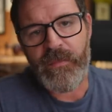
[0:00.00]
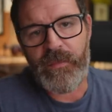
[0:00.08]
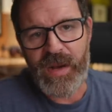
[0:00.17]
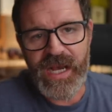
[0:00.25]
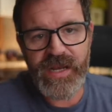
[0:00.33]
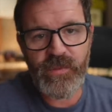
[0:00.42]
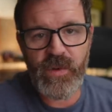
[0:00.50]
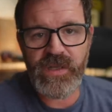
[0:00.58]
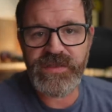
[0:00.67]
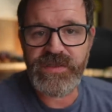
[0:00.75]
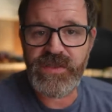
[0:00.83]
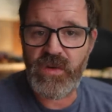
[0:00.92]
buy
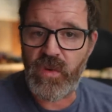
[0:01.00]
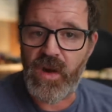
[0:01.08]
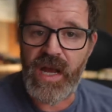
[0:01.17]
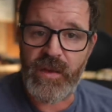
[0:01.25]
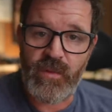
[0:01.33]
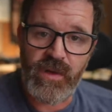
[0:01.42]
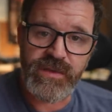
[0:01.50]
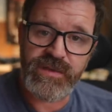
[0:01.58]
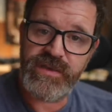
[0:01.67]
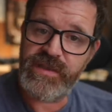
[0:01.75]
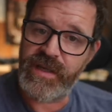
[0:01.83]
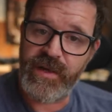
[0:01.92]
once, cry once
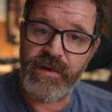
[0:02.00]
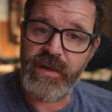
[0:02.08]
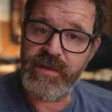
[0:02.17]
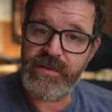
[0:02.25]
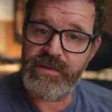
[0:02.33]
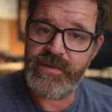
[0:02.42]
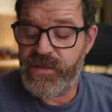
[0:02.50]
scenarios.